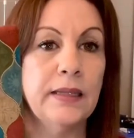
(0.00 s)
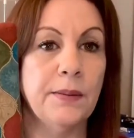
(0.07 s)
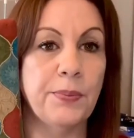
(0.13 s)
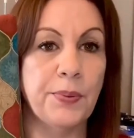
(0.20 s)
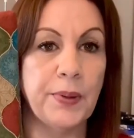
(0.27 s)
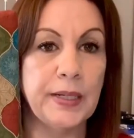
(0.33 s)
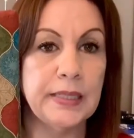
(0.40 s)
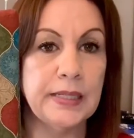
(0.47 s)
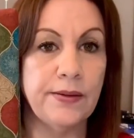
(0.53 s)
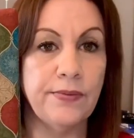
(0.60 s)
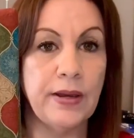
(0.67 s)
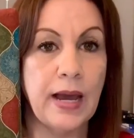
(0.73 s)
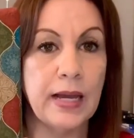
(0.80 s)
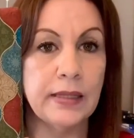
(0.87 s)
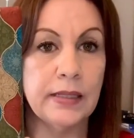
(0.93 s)
print of it.
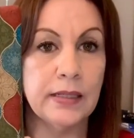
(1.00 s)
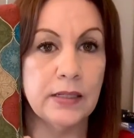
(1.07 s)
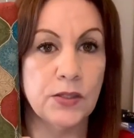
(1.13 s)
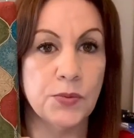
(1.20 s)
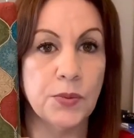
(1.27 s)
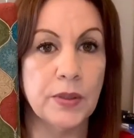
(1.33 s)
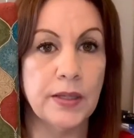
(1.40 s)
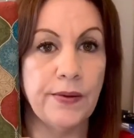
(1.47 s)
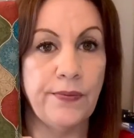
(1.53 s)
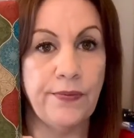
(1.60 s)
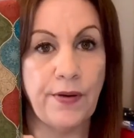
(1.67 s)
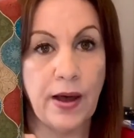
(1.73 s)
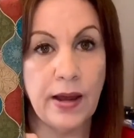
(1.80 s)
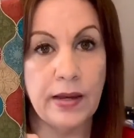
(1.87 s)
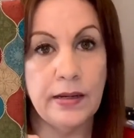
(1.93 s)
I think it's really
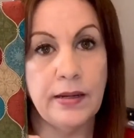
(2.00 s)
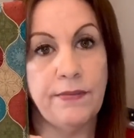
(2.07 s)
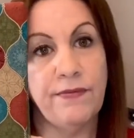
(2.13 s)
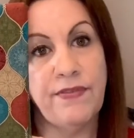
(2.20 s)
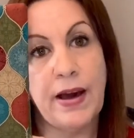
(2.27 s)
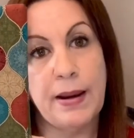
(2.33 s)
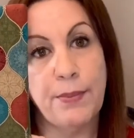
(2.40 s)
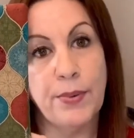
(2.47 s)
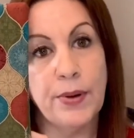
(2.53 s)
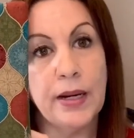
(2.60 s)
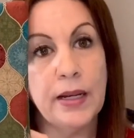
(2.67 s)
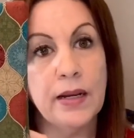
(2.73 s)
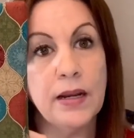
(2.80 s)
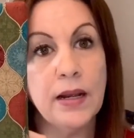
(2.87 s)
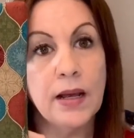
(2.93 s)
fun and
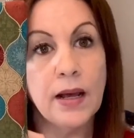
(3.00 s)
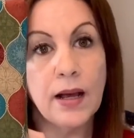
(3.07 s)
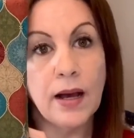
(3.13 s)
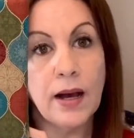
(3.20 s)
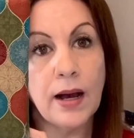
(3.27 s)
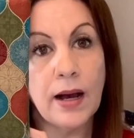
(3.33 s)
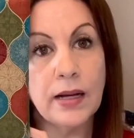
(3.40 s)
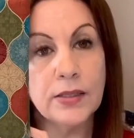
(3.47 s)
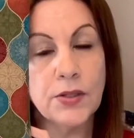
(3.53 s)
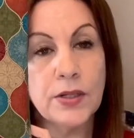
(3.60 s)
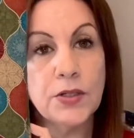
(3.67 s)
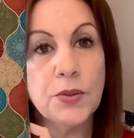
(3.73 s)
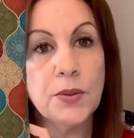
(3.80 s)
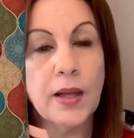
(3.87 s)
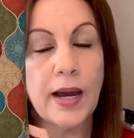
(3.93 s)
vibrant. So I
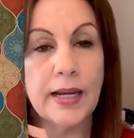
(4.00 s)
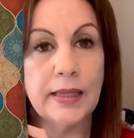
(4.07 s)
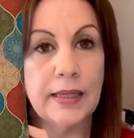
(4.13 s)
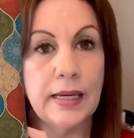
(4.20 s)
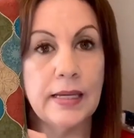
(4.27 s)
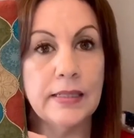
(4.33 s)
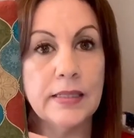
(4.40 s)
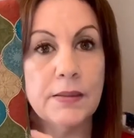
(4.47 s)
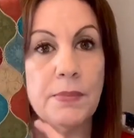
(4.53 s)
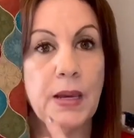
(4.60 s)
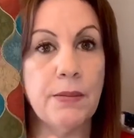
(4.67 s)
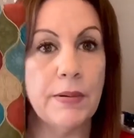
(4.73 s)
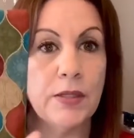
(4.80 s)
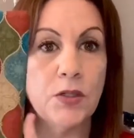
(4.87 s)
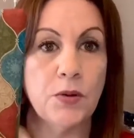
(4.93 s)
do like this.
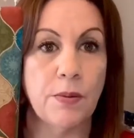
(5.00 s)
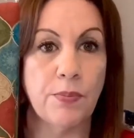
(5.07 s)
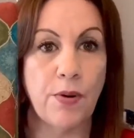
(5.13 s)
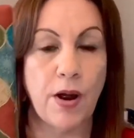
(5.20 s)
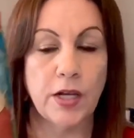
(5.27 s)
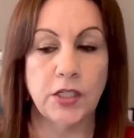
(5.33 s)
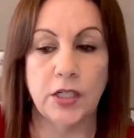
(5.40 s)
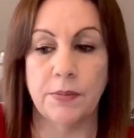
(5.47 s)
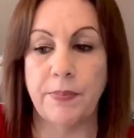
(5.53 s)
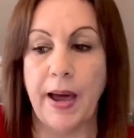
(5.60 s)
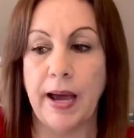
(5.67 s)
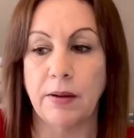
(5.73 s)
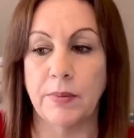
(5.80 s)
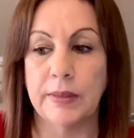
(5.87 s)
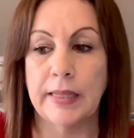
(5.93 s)
Maybe do a project
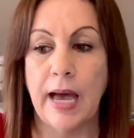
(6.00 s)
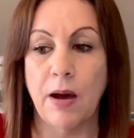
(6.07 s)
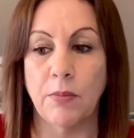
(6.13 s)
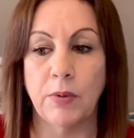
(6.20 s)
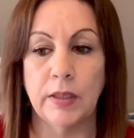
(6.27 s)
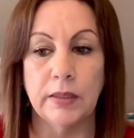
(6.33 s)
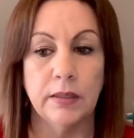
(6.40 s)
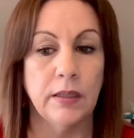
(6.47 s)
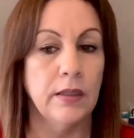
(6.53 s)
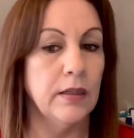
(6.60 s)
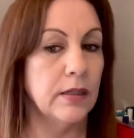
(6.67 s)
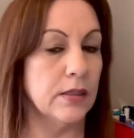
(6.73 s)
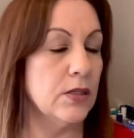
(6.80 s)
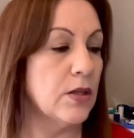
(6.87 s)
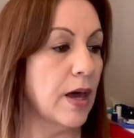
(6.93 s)
bag with that one.
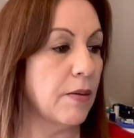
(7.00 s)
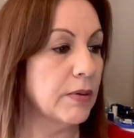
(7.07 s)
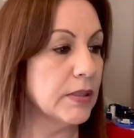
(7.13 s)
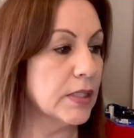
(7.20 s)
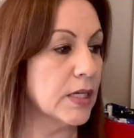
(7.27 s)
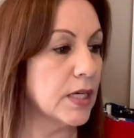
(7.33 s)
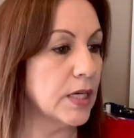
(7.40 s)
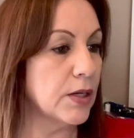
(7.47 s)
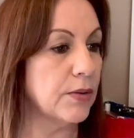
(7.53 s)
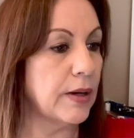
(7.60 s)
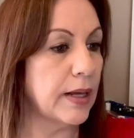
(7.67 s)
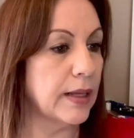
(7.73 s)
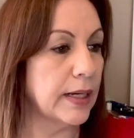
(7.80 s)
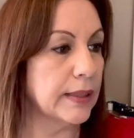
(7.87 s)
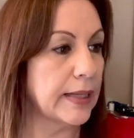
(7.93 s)
So that one's cute. I
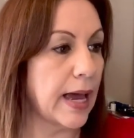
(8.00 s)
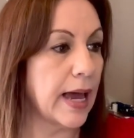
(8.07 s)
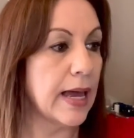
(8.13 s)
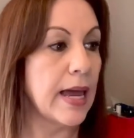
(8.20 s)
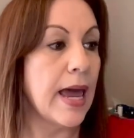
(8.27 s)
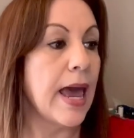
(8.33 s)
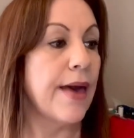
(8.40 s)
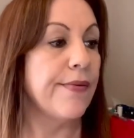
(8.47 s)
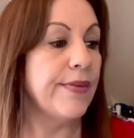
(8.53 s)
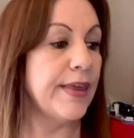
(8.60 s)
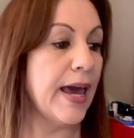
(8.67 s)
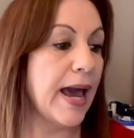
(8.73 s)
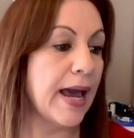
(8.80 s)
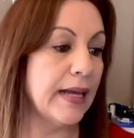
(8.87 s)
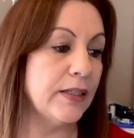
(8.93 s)
like that.
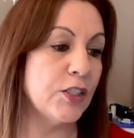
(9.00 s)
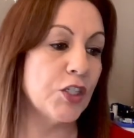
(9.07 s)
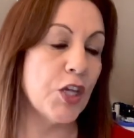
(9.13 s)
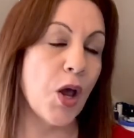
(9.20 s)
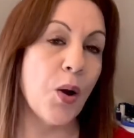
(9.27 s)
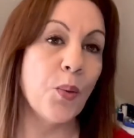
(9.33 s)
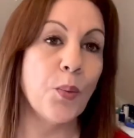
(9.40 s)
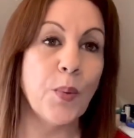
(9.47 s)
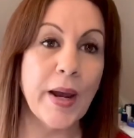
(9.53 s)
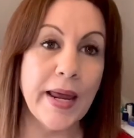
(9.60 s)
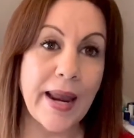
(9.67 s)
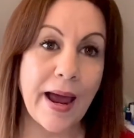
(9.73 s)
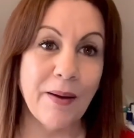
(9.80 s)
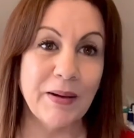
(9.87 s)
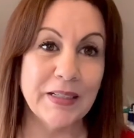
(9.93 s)
Then, so when
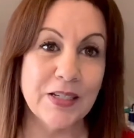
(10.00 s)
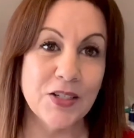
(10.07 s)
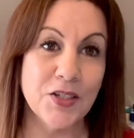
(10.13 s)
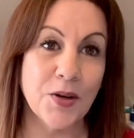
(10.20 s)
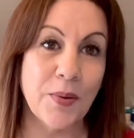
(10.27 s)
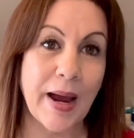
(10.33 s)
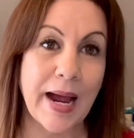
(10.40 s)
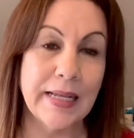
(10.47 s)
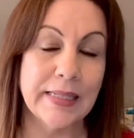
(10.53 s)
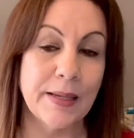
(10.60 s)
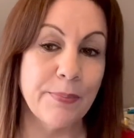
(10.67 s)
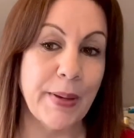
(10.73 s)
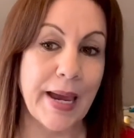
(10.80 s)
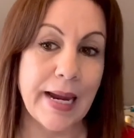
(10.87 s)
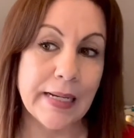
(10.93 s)
I went to Joann's and
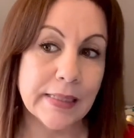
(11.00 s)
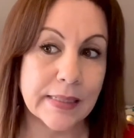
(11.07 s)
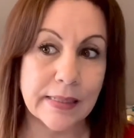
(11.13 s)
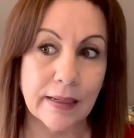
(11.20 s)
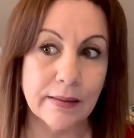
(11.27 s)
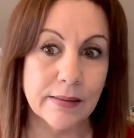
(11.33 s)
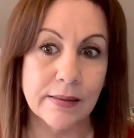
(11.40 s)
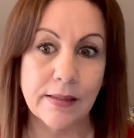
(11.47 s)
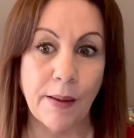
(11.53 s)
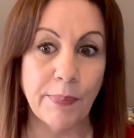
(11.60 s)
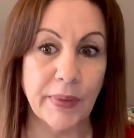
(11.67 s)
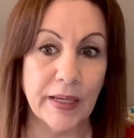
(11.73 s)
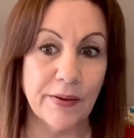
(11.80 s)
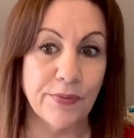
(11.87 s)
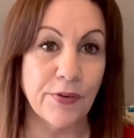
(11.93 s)
paid six
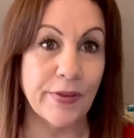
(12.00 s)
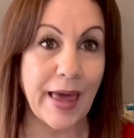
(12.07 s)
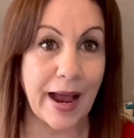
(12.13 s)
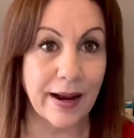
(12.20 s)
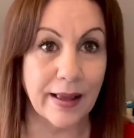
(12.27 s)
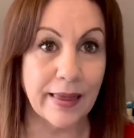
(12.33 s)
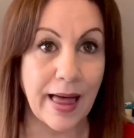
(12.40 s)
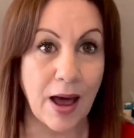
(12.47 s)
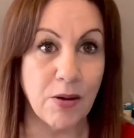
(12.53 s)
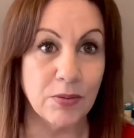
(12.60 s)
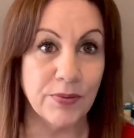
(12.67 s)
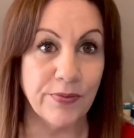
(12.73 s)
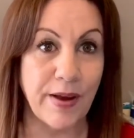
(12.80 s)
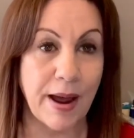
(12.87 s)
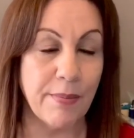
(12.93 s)
something for that cloud
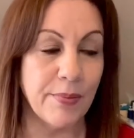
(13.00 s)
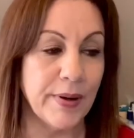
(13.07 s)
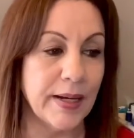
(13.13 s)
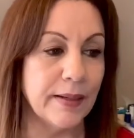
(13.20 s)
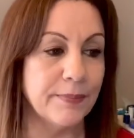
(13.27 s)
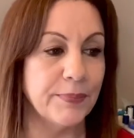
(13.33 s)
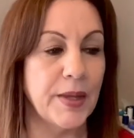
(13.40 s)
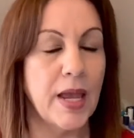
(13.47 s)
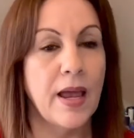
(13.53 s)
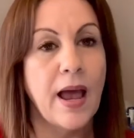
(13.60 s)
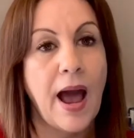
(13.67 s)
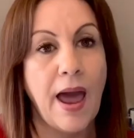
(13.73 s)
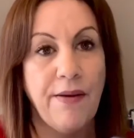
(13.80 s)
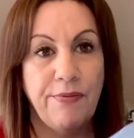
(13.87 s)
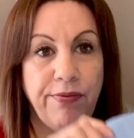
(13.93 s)
fabric,
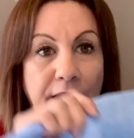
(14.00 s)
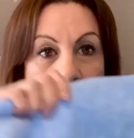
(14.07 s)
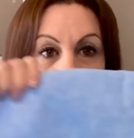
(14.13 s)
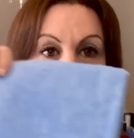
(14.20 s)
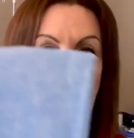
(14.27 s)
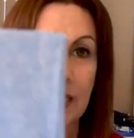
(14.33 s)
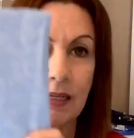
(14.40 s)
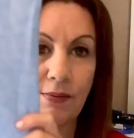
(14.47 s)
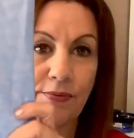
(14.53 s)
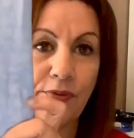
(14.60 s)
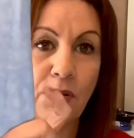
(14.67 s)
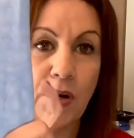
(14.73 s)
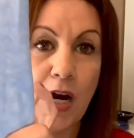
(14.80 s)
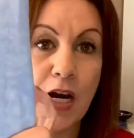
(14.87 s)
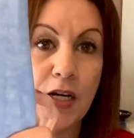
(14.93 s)
I found it
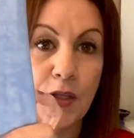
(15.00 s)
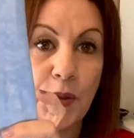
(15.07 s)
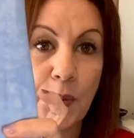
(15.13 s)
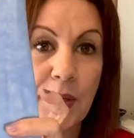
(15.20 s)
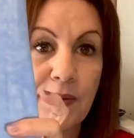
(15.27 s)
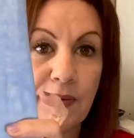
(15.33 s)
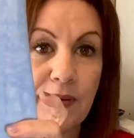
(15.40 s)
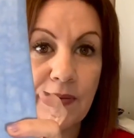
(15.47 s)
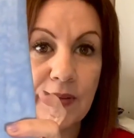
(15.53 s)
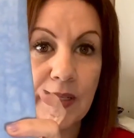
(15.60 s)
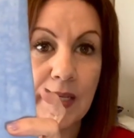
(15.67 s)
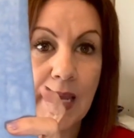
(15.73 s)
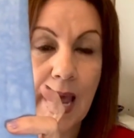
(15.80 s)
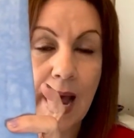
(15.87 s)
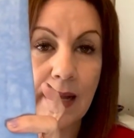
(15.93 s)
for
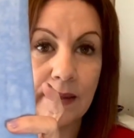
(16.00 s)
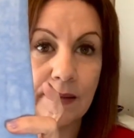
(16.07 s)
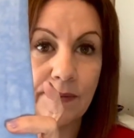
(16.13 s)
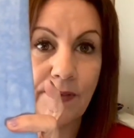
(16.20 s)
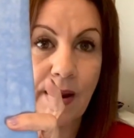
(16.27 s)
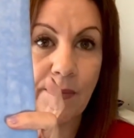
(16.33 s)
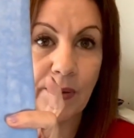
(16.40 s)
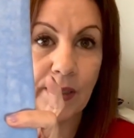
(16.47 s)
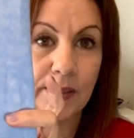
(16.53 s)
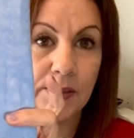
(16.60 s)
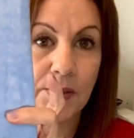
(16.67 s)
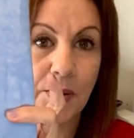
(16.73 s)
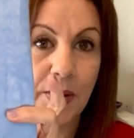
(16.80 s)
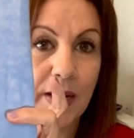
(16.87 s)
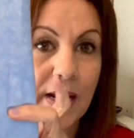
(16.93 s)
$3.50 at the fabric
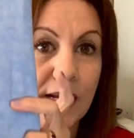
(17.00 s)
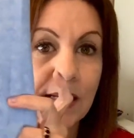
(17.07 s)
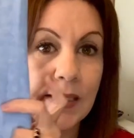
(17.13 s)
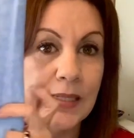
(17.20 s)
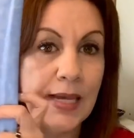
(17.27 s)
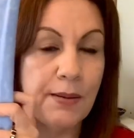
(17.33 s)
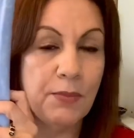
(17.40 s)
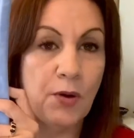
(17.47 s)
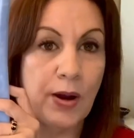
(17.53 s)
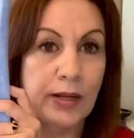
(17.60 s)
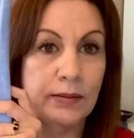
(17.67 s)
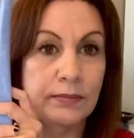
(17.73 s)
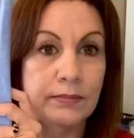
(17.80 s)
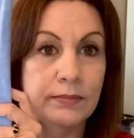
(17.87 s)
store. Same one,